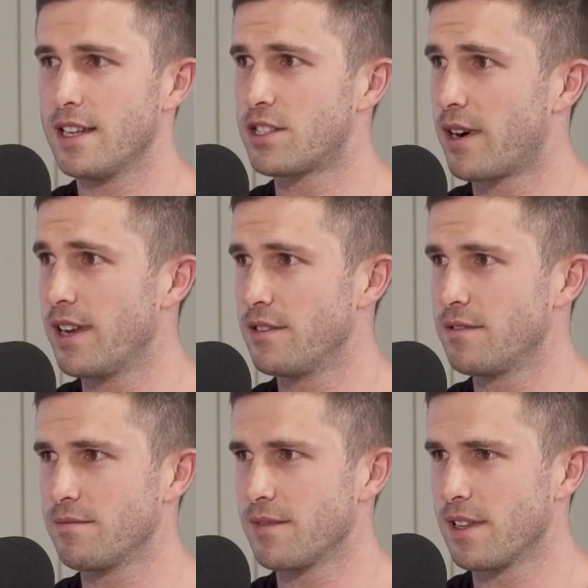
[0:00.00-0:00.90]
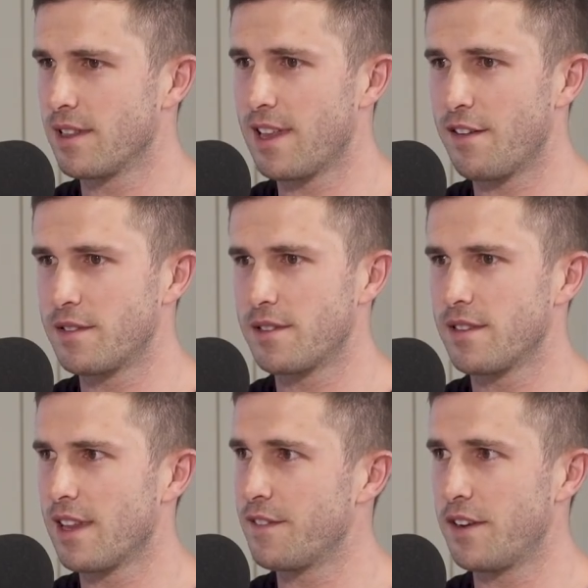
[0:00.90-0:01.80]
trained,
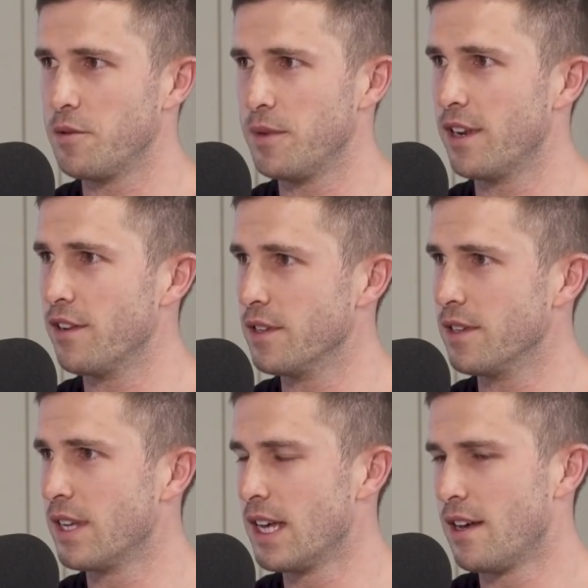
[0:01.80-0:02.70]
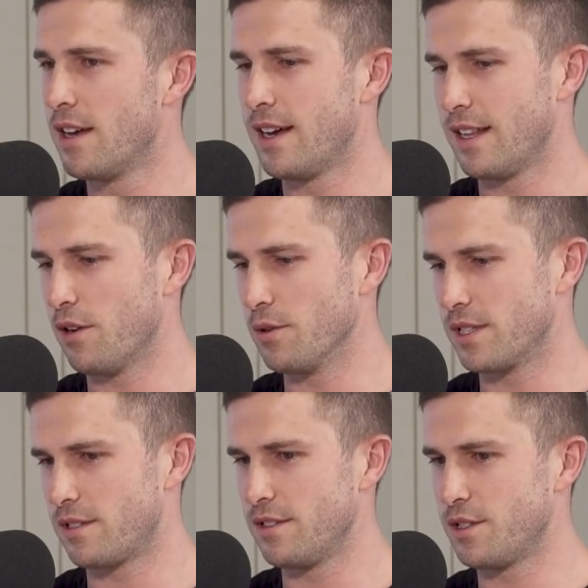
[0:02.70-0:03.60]
loved every minute of it. And that
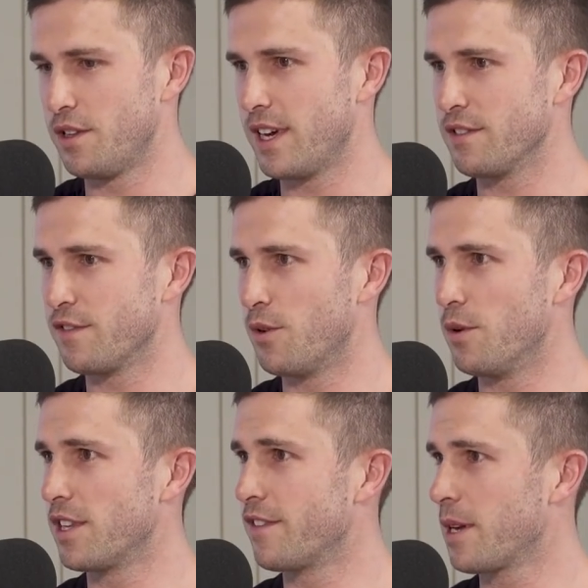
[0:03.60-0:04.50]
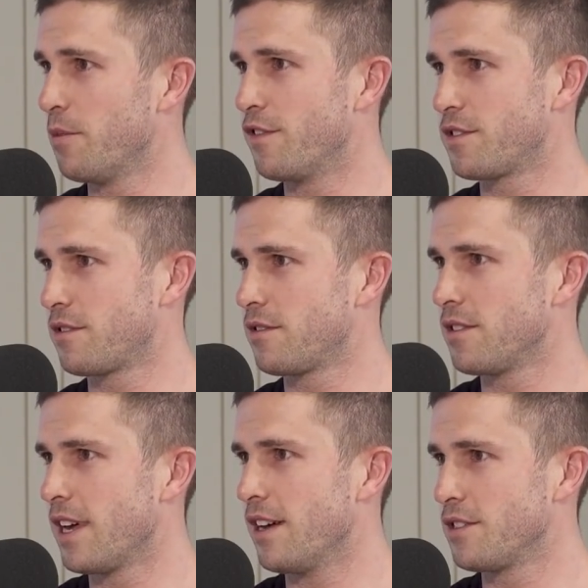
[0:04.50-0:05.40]
was 2004. So they've come off
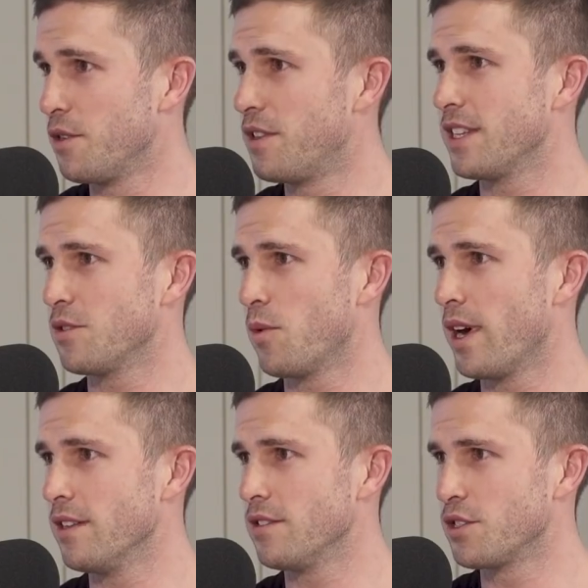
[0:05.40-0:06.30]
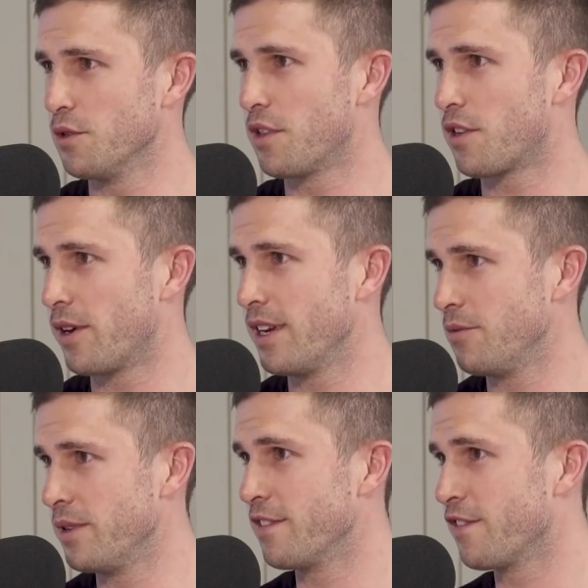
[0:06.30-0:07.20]
2001, 2003,
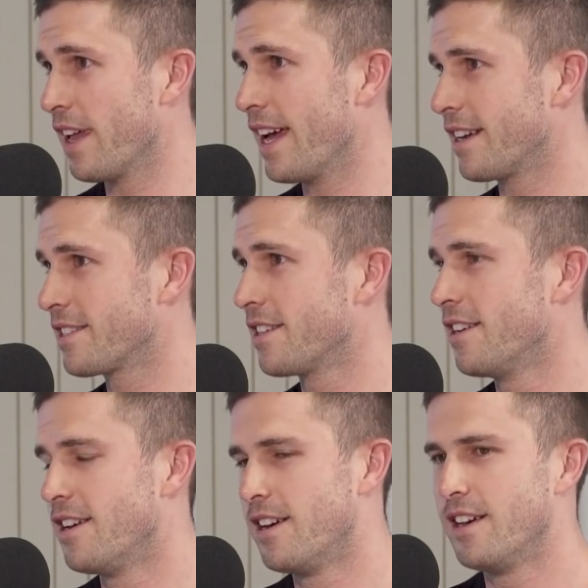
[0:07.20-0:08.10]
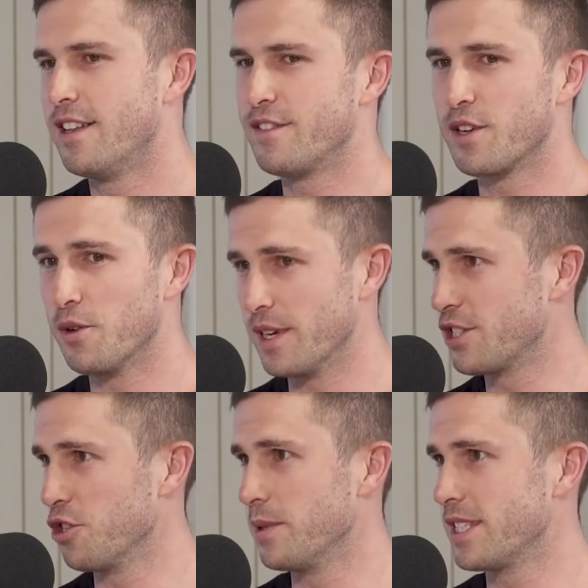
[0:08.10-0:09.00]
winning flags. They've got all these
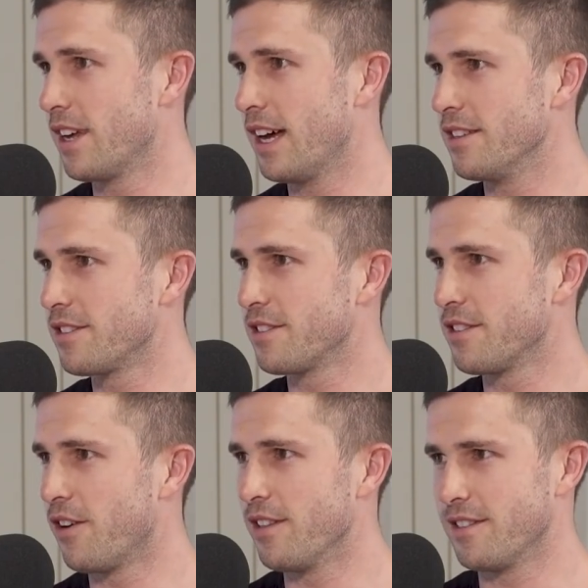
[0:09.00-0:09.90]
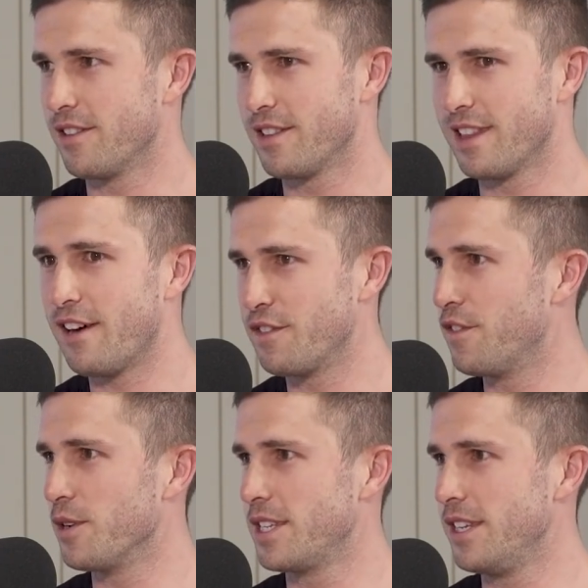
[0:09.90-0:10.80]
superstars. I loved
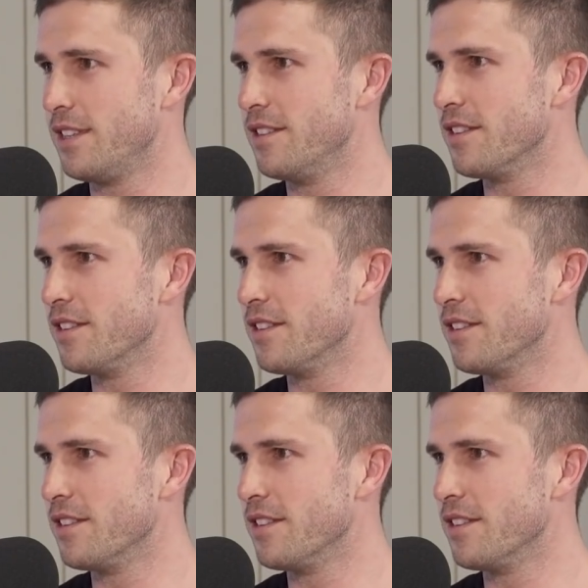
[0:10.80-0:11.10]
Vossi